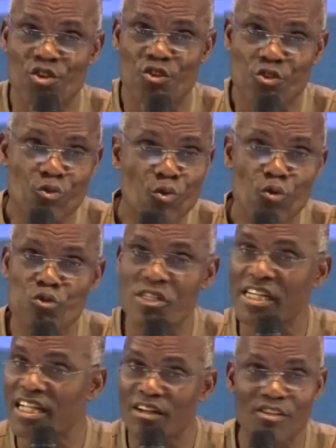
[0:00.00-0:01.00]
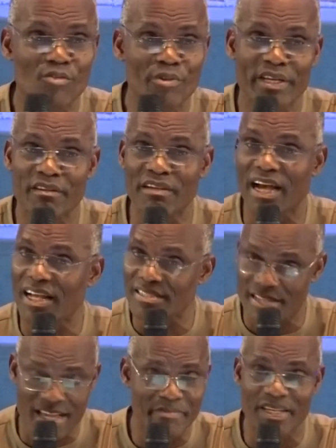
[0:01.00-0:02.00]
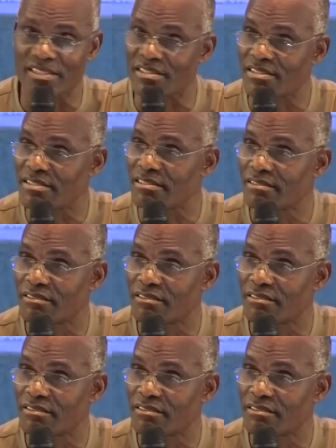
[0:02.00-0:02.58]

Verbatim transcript: Schools are now doing assignments